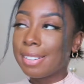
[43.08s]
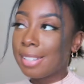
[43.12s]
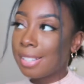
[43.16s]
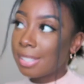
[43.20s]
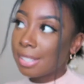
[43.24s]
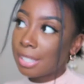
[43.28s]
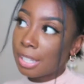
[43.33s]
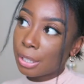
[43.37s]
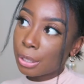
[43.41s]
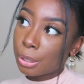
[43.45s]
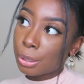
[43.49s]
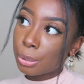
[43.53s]

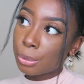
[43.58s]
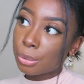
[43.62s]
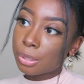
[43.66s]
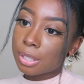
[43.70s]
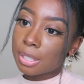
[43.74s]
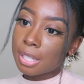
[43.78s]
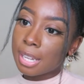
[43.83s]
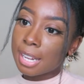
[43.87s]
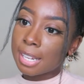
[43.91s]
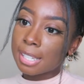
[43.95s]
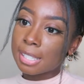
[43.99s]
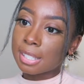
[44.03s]
this includes
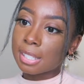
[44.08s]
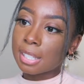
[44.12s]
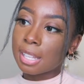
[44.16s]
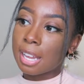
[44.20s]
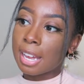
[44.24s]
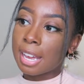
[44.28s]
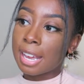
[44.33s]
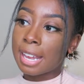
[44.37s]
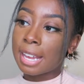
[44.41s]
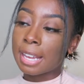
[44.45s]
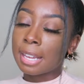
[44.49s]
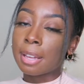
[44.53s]
things
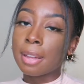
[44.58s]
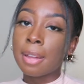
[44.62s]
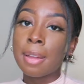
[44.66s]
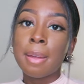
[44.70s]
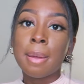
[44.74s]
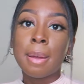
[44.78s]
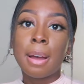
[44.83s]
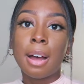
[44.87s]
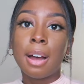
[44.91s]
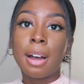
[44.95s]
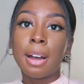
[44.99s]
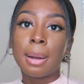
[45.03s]
like
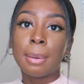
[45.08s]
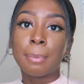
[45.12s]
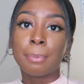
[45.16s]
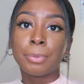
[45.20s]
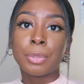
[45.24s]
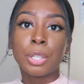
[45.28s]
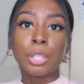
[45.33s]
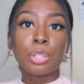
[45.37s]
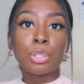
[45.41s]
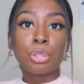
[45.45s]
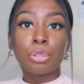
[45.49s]
the